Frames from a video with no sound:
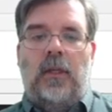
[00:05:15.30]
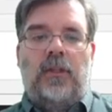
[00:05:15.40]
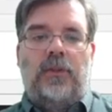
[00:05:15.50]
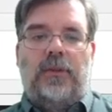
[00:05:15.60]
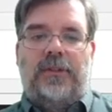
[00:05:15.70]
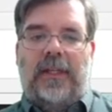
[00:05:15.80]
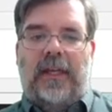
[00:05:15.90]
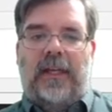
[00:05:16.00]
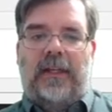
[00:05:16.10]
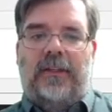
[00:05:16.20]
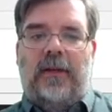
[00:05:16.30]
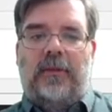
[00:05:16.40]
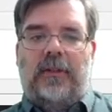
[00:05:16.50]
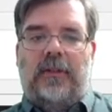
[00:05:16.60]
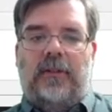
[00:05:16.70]
So we'll say
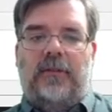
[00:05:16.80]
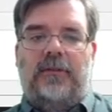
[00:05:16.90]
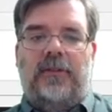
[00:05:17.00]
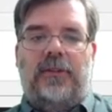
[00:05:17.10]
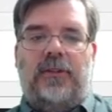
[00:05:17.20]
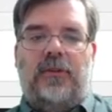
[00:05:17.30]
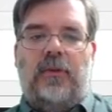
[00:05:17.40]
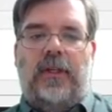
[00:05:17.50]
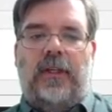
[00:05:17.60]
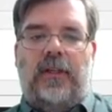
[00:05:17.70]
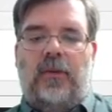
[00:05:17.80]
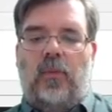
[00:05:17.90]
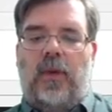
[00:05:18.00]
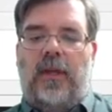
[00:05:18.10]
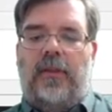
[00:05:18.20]
double screen
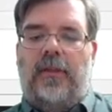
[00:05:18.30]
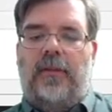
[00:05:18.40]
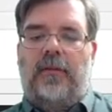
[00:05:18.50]
width